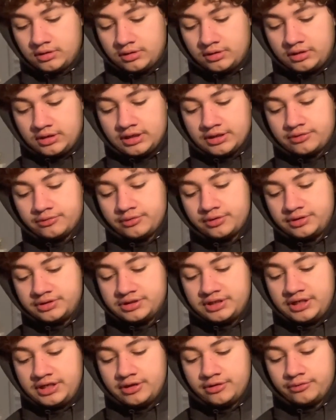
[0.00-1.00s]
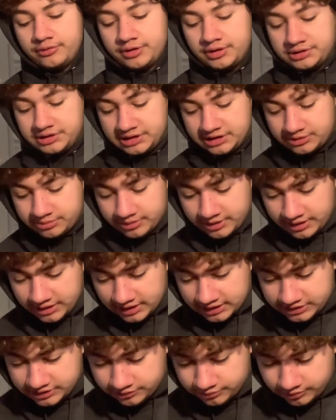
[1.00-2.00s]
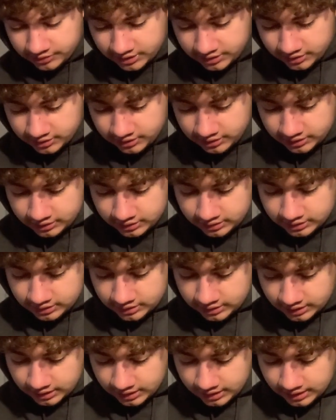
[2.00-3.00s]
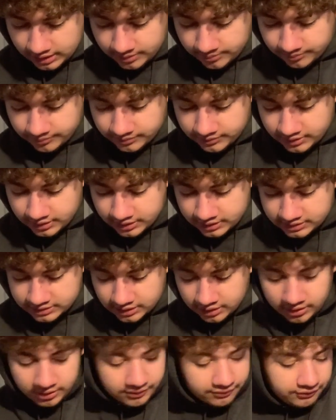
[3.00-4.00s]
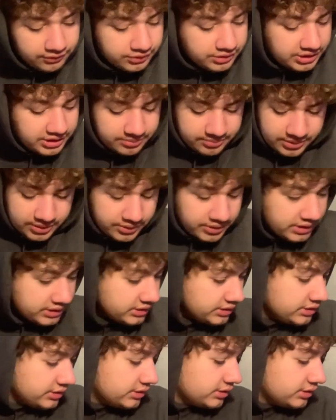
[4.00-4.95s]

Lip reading: got the reel seat here. Reel seat's pretty nice as well. That's all Fuji components.